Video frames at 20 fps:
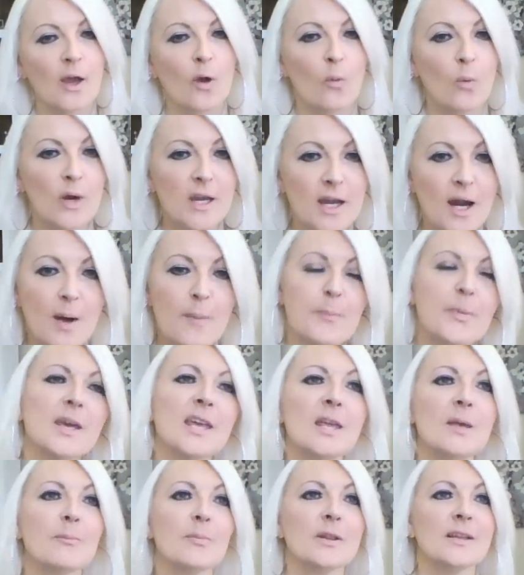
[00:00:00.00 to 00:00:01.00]
We are
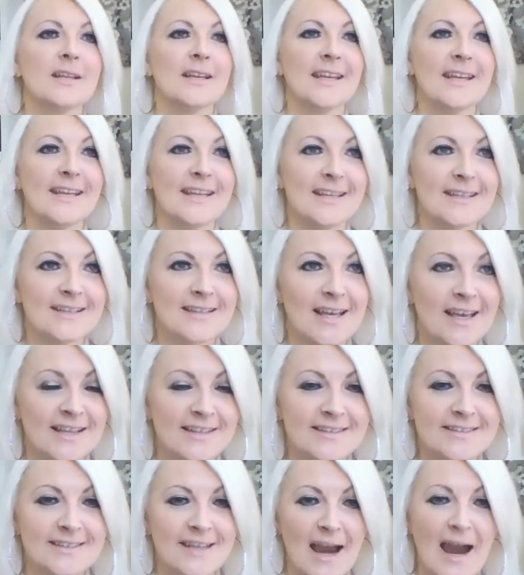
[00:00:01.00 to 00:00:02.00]
people in
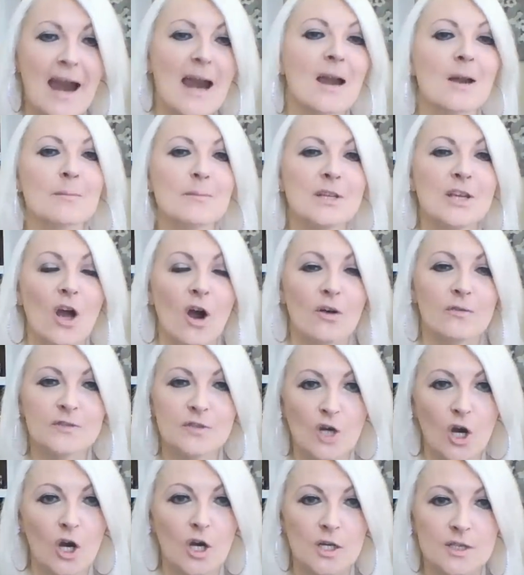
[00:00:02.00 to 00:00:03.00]
the army of
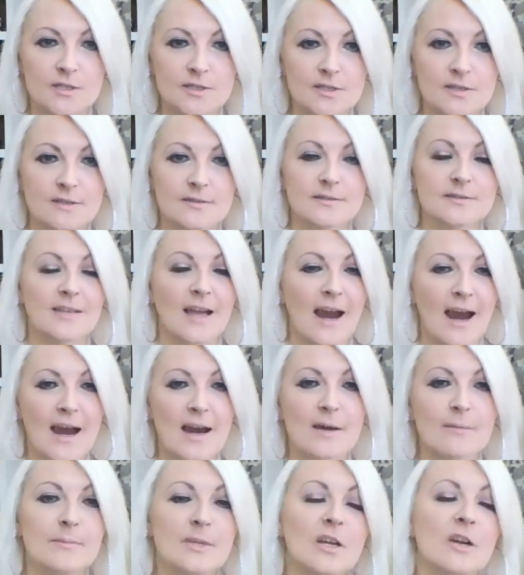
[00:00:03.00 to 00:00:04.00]
God, the
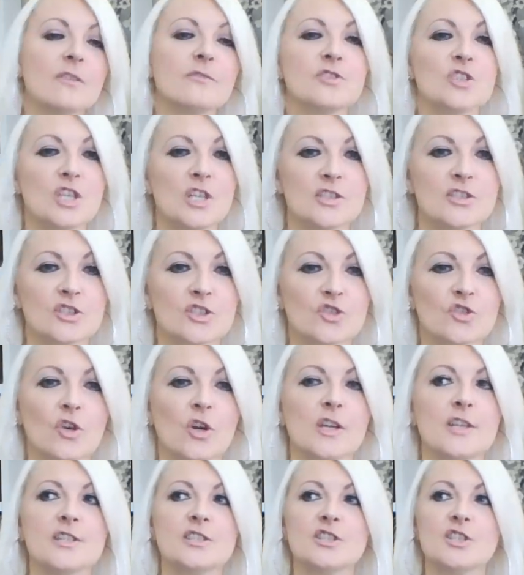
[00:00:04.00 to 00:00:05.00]
army of Jesus
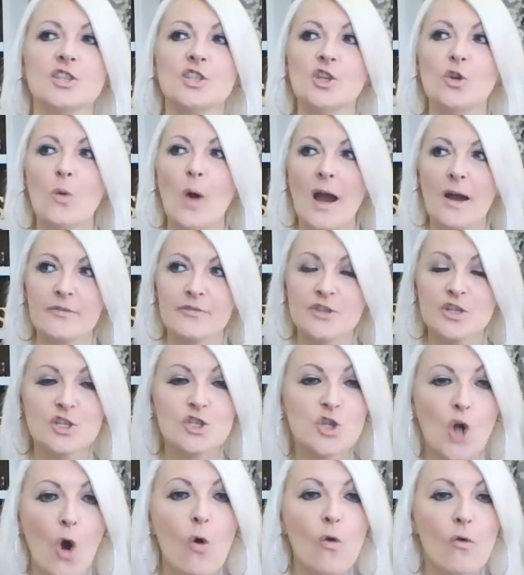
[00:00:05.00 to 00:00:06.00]
Christ, you have to
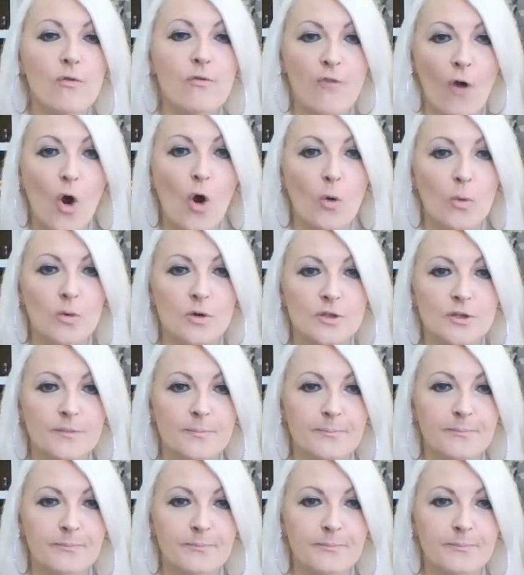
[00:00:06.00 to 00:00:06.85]
go forward.